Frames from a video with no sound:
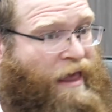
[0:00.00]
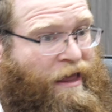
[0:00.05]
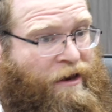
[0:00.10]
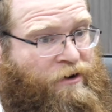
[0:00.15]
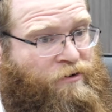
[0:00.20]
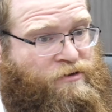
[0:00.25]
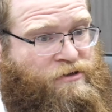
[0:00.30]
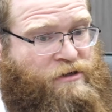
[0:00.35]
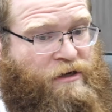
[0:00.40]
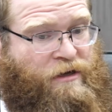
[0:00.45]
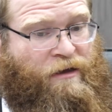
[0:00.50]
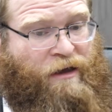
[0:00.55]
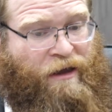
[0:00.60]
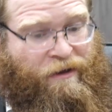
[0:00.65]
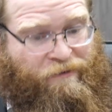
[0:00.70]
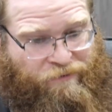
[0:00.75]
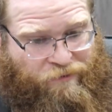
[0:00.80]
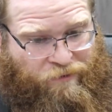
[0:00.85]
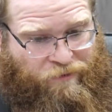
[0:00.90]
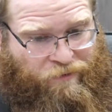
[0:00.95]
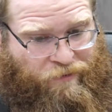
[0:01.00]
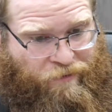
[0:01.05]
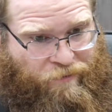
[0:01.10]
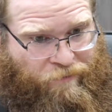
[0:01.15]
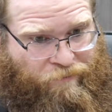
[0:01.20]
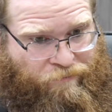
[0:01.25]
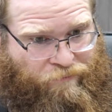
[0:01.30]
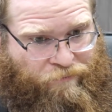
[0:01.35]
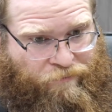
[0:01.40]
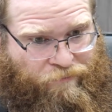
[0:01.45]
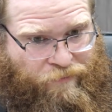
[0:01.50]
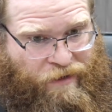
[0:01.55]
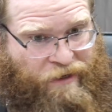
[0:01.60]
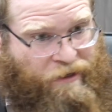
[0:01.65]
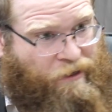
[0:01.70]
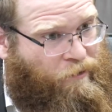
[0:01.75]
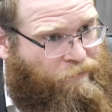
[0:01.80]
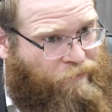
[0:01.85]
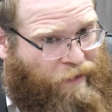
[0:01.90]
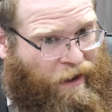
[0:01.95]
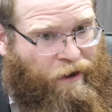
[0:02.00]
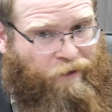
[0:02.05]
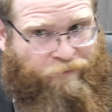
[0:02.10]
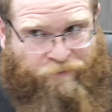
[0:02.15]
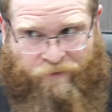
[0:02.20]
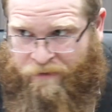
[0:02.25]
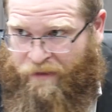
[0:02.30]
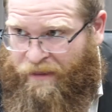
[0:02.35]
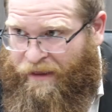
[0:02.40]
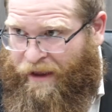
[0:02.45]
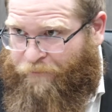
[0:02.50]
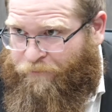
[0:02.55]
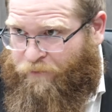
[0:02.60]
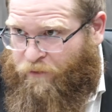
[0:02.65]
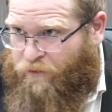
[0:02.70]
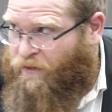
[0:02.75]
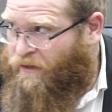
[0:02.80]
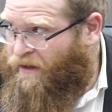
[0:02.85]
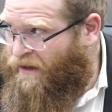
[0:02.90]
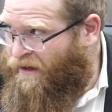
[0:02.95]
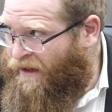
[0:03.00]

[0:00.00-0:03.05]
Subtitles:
energy into Mincha Ma'ariv, into the afternoon and